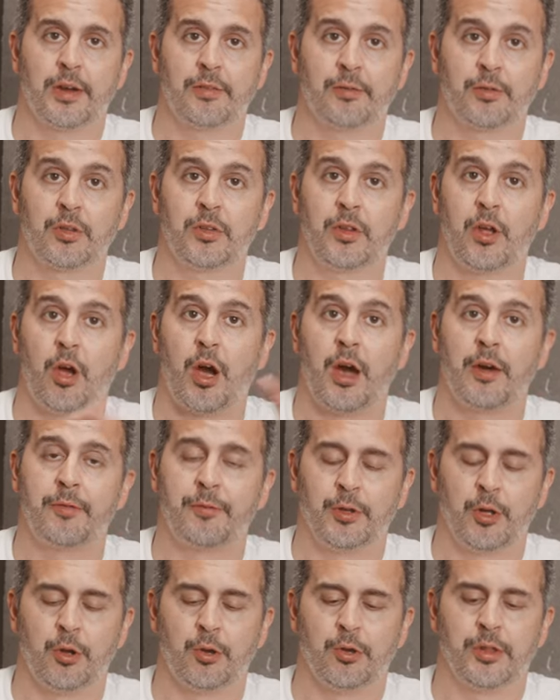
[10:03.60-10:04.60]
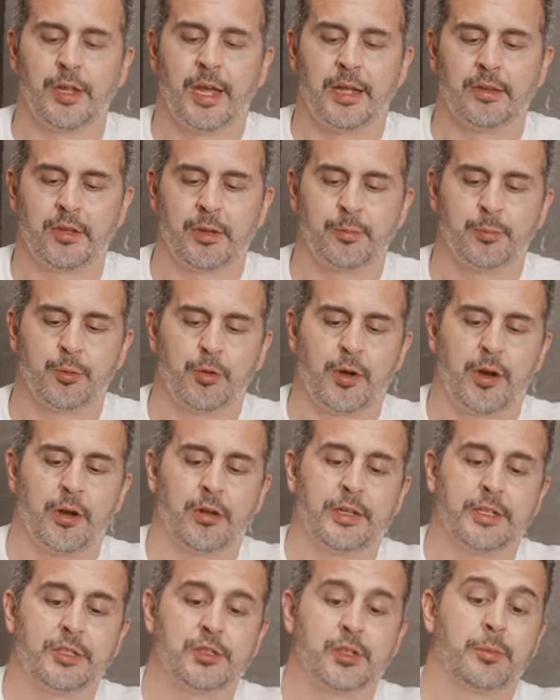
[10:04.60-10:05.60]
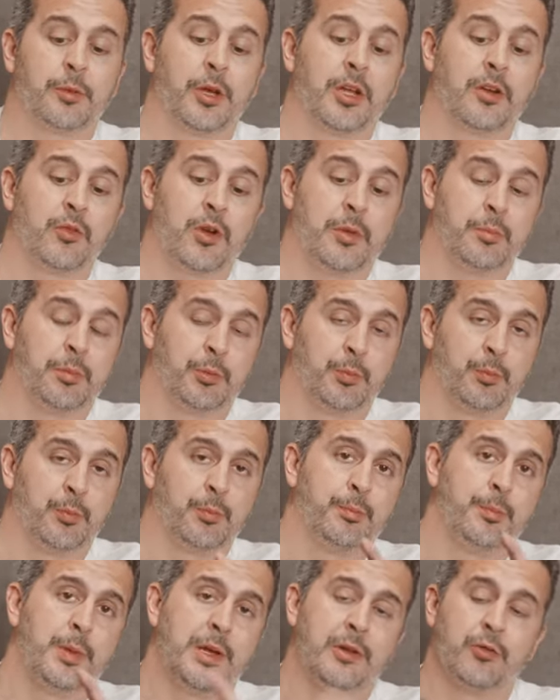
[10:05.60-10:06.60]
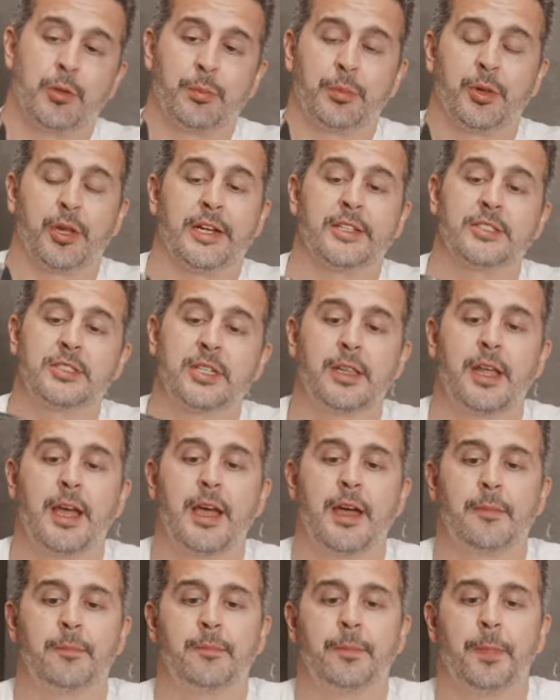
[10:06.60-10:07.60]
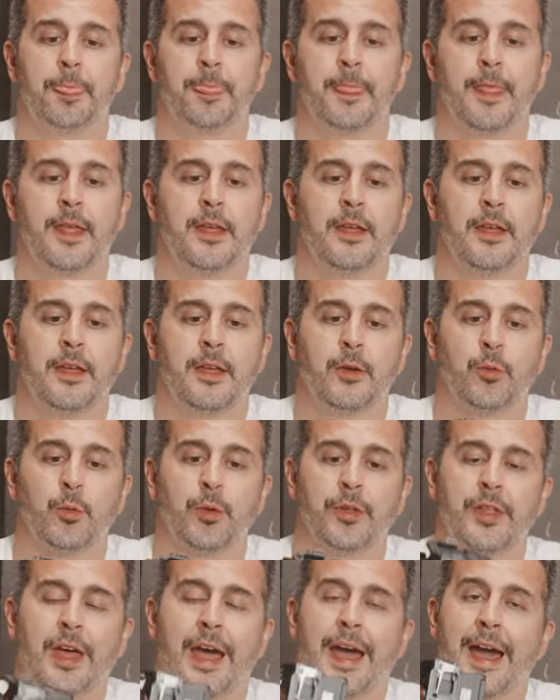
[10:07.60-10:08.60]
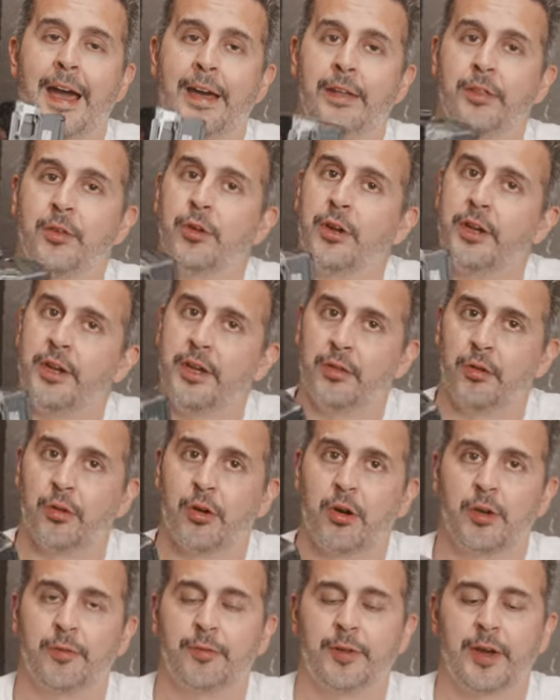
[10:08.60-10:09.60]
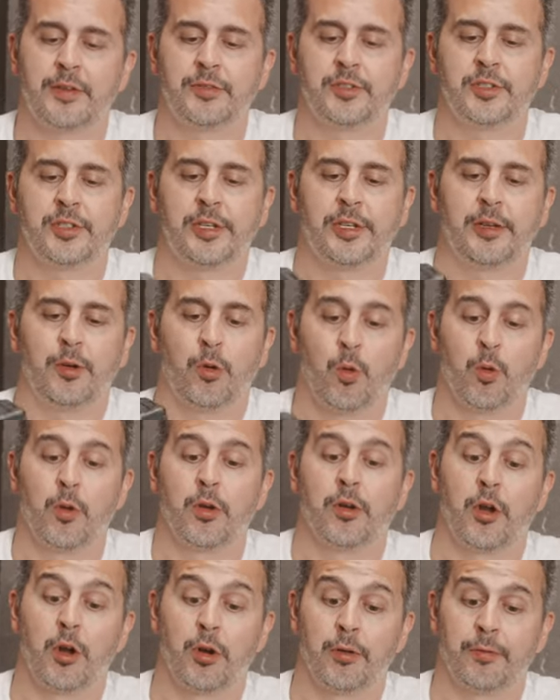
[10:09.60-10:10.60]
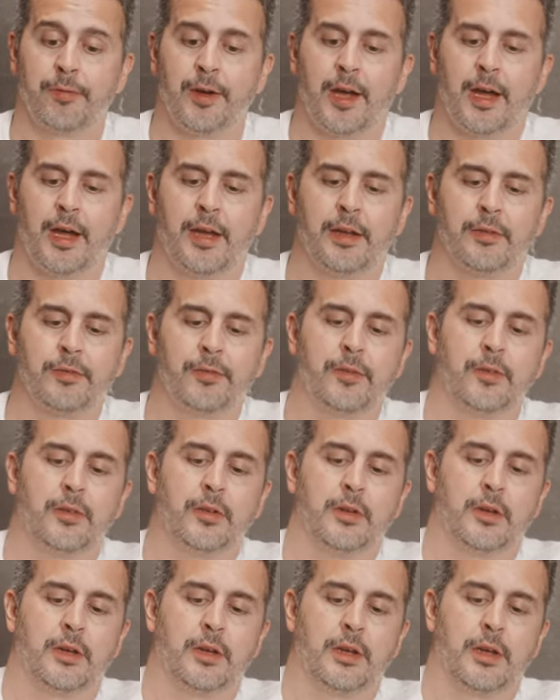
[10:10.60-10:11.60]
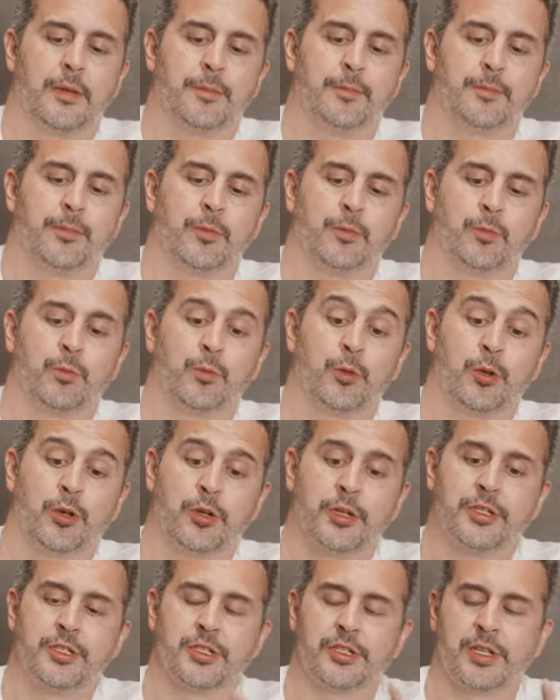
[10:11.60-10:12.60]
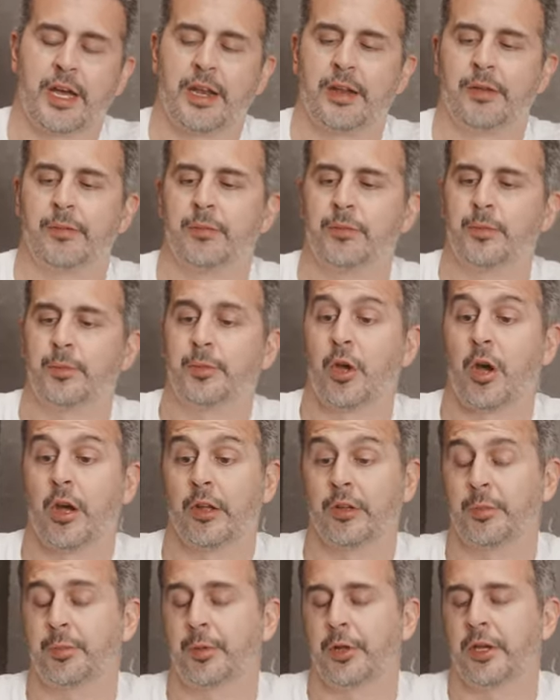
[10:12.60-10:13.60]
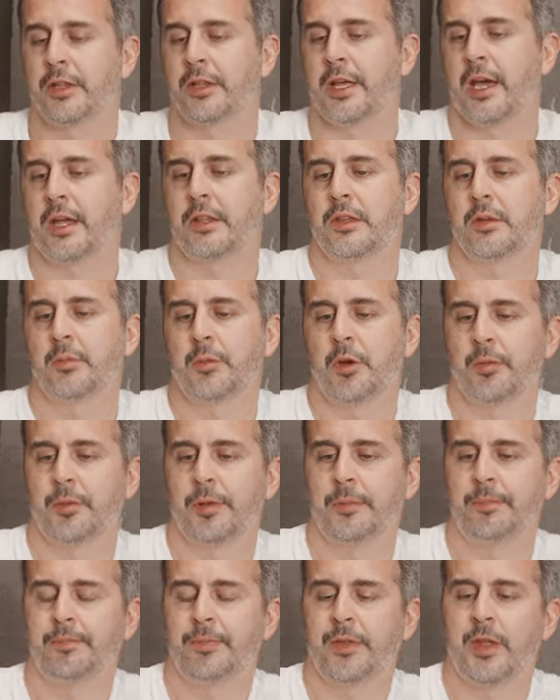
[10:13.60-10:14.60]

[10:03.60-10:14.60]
and I've offloaded that temporarily. So I'm gonna be replacing that with either another R5C or an R5. Really just kind of contemplating that at the moment.